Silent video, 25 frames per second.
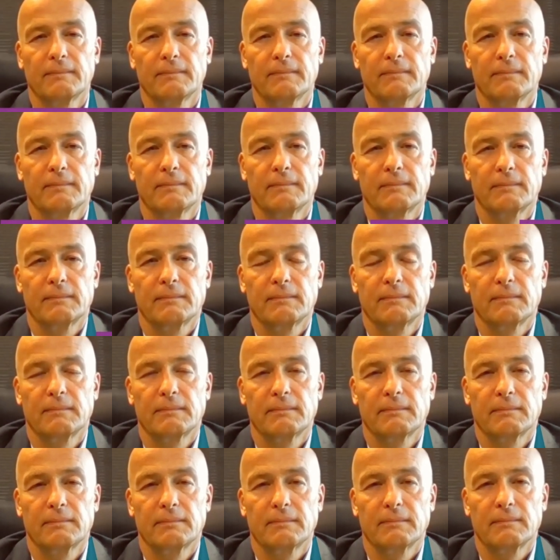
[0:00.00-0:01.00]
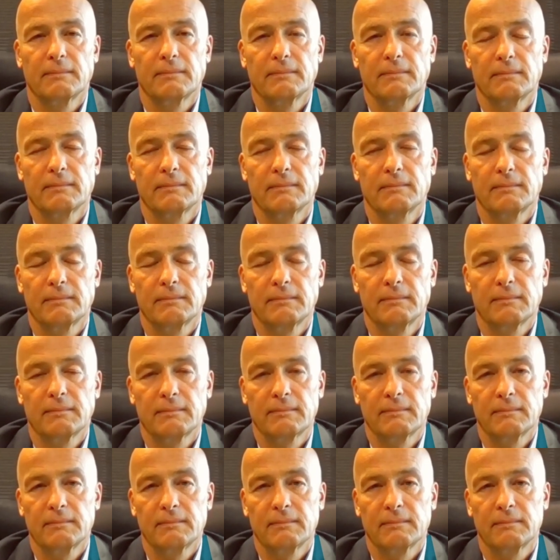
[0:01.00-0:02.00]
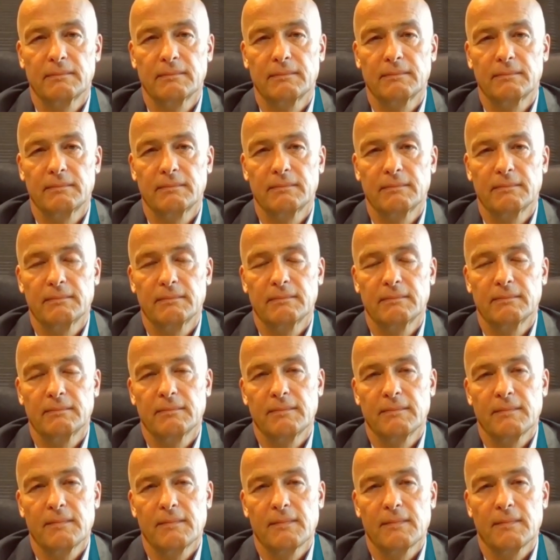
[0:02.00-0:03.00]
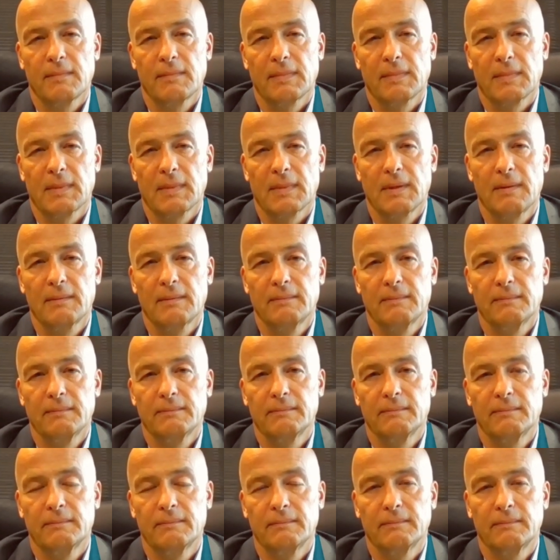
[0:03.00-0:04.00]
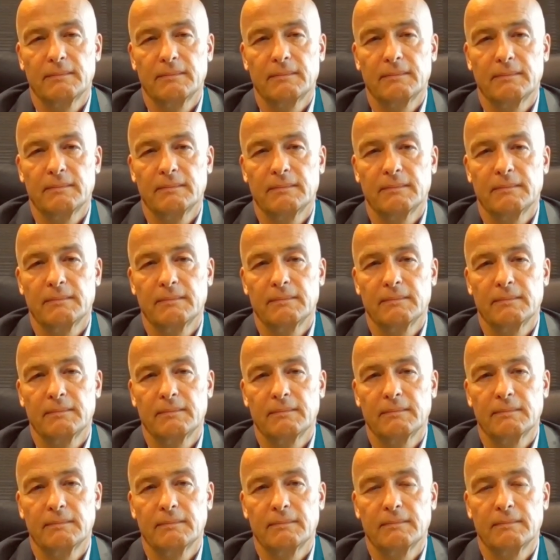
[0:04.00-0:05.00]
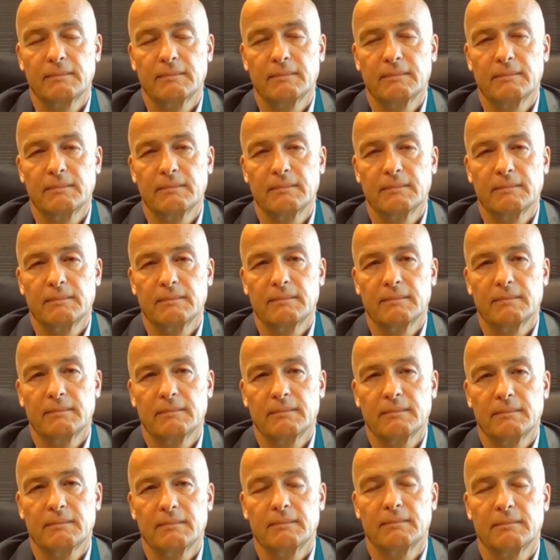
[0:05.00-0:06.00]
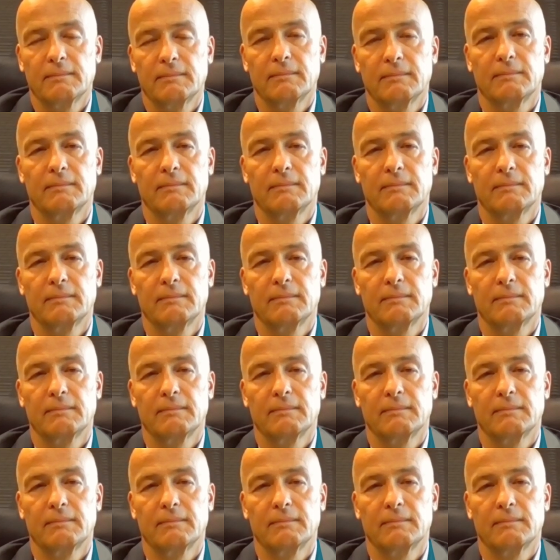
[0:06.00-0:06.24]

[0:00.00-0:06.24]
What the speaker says: The person shown says nothing.